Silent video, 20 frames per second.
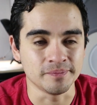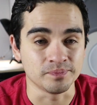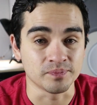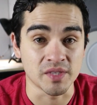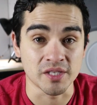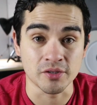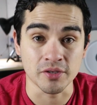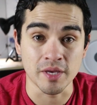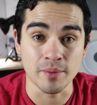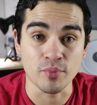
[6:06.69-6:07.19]

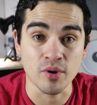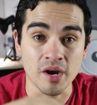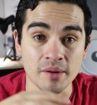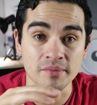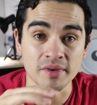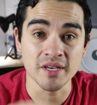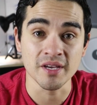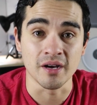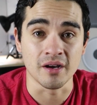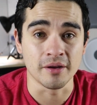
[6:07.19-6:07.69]
And so they
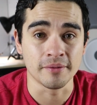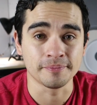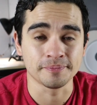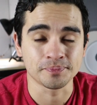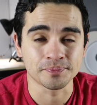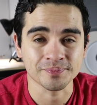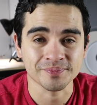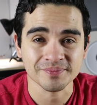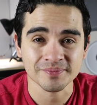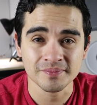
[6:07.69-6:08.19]
brought me on,
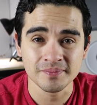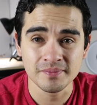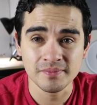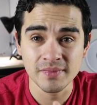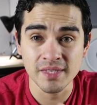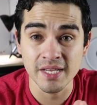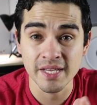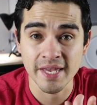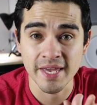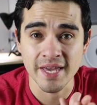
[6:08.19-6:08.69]

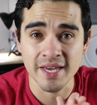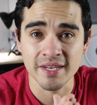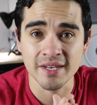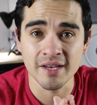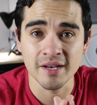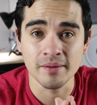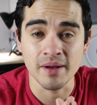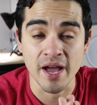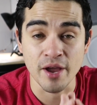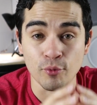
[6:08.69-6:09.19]
and
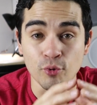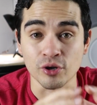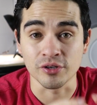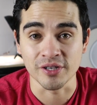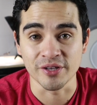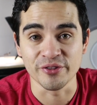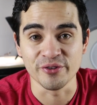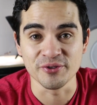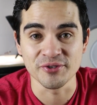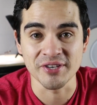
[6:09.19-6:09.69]
I
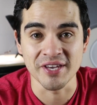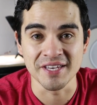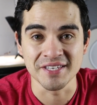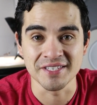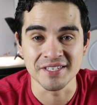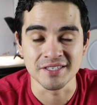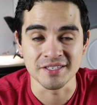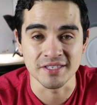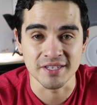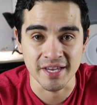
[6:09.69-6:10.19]
worked on those
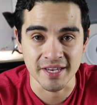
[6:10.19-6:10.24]
cases,